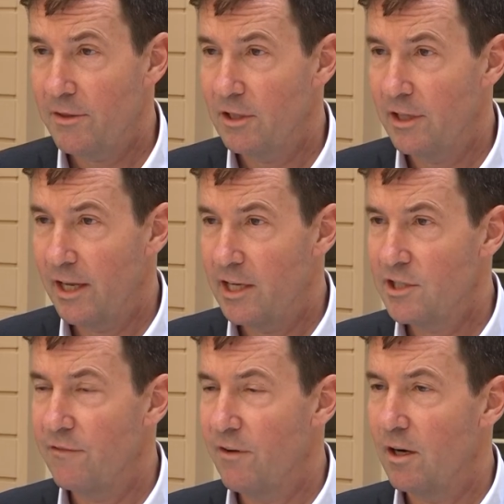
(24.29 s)
the
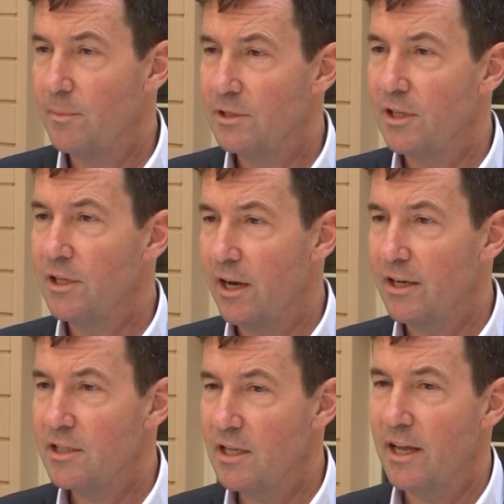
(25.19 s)
litigation environment in the
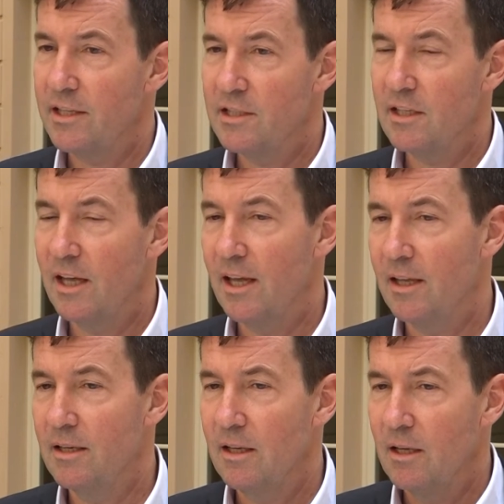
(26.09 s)
United States
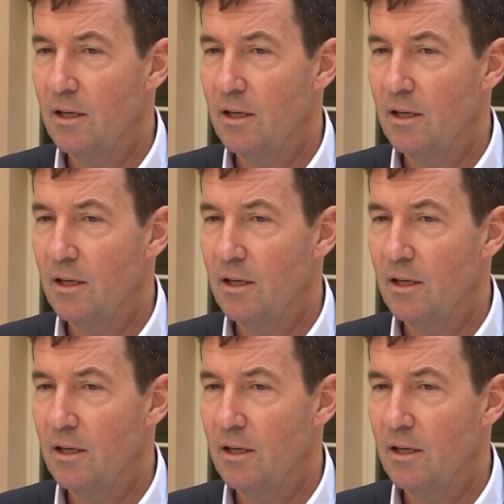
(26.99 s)
and